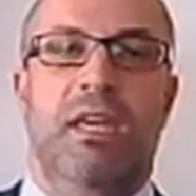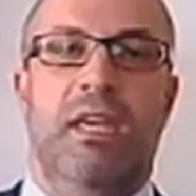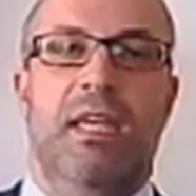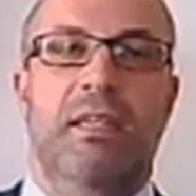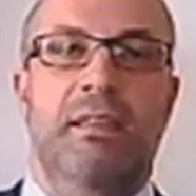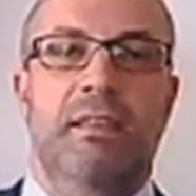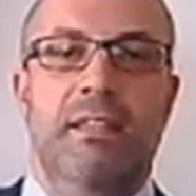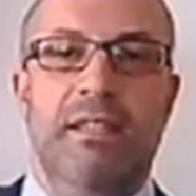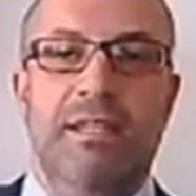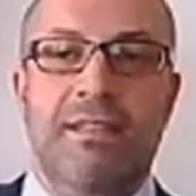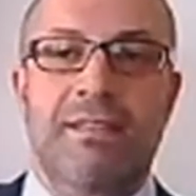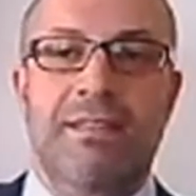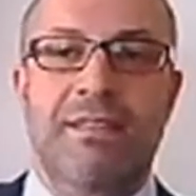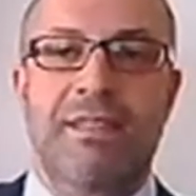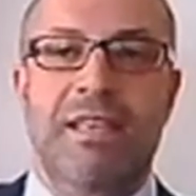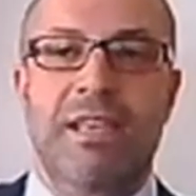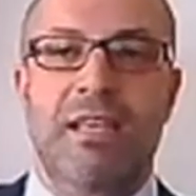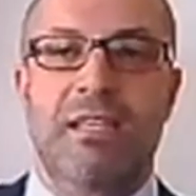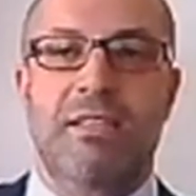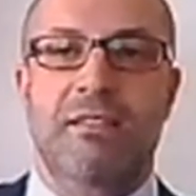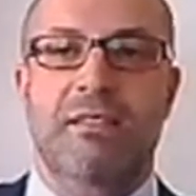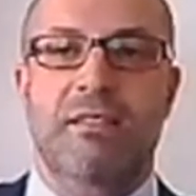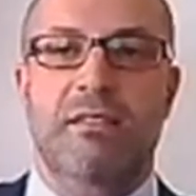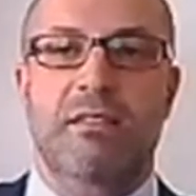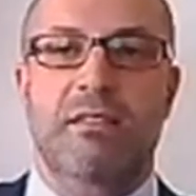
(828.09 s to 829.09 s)
In this
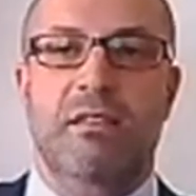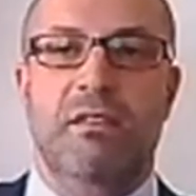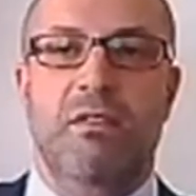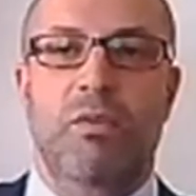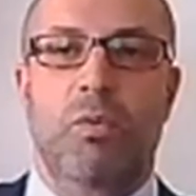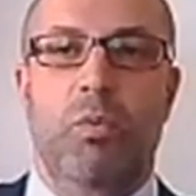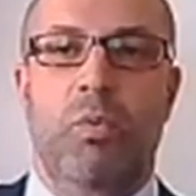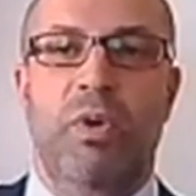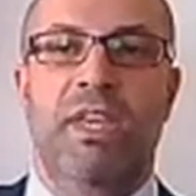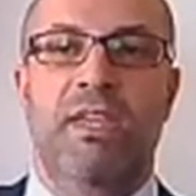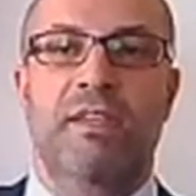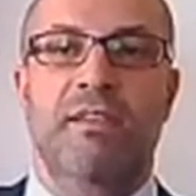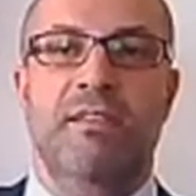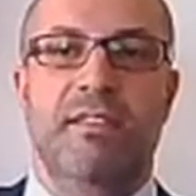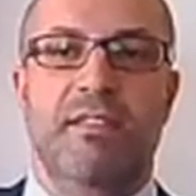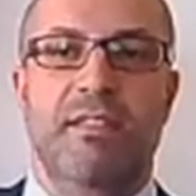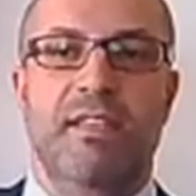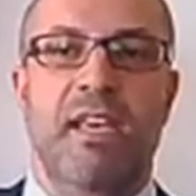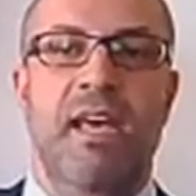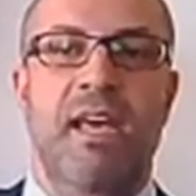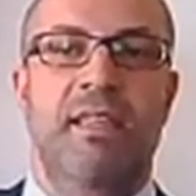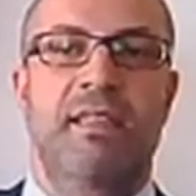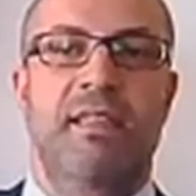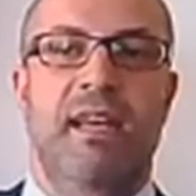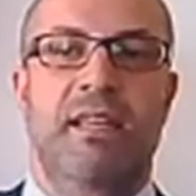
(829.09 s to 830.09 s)
sense, we can
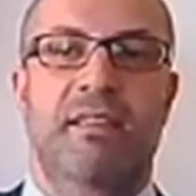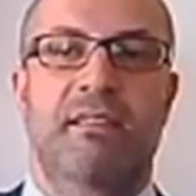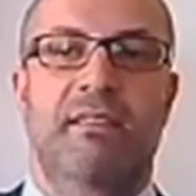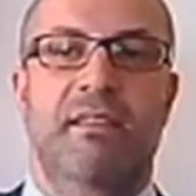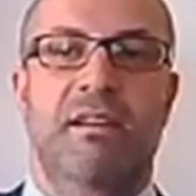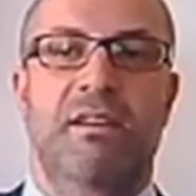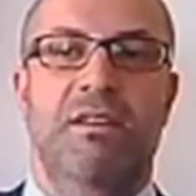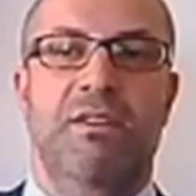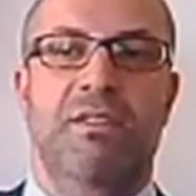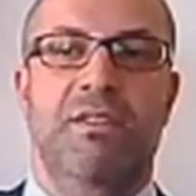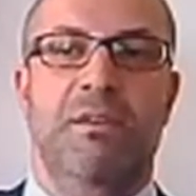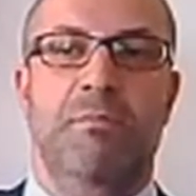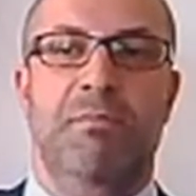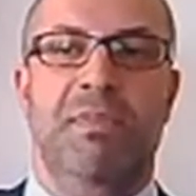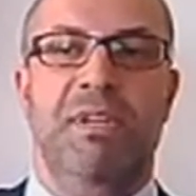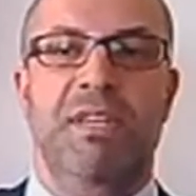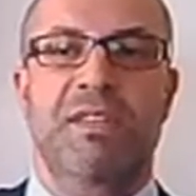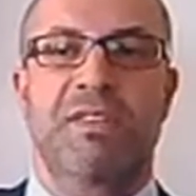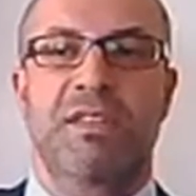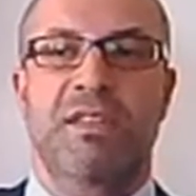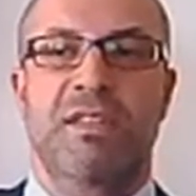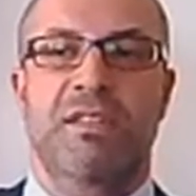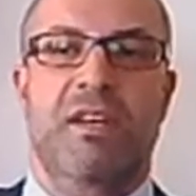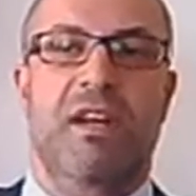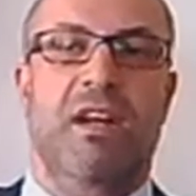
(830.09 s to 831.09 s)
say that there is a
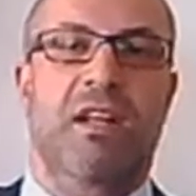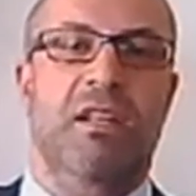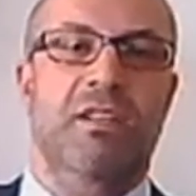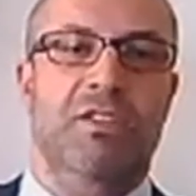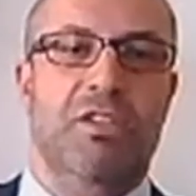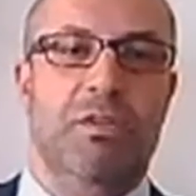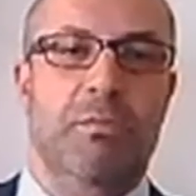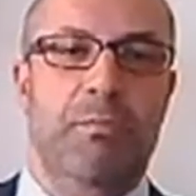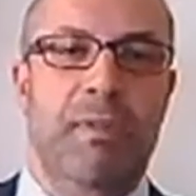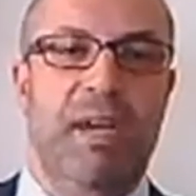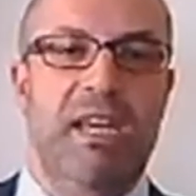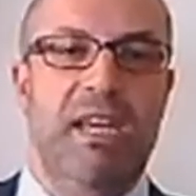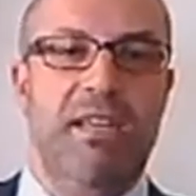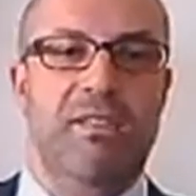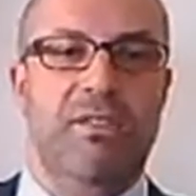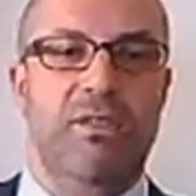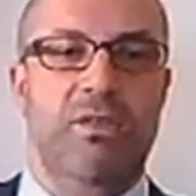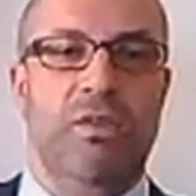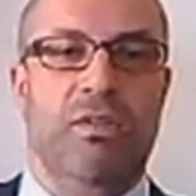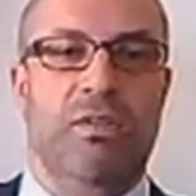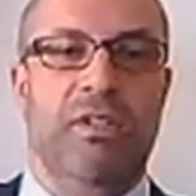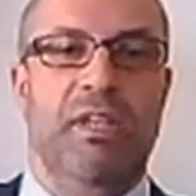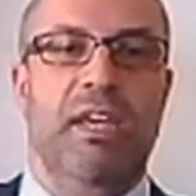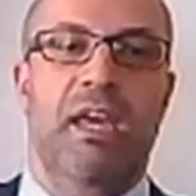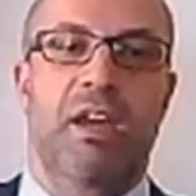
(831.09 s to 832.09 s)
business culture
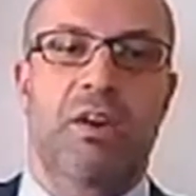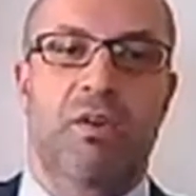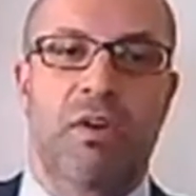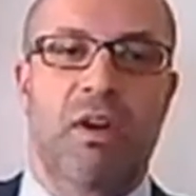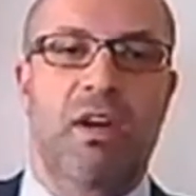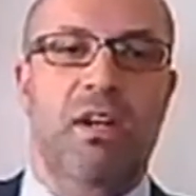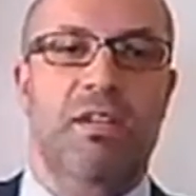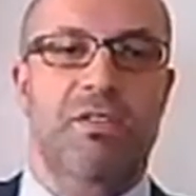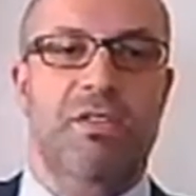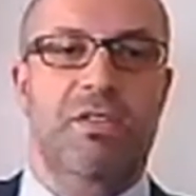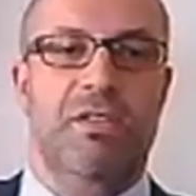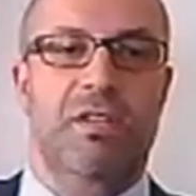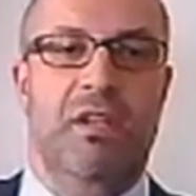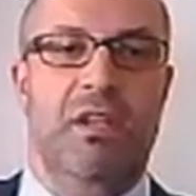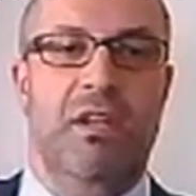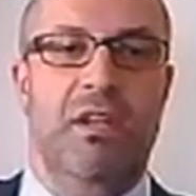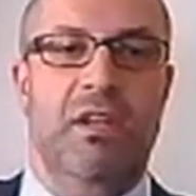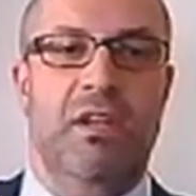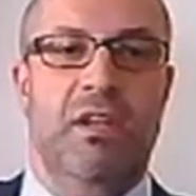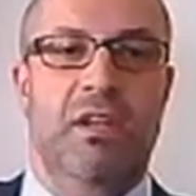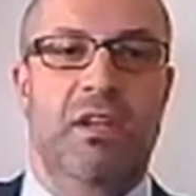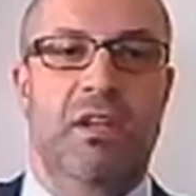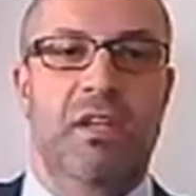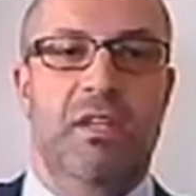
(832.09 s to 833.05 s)
based on hierarchy.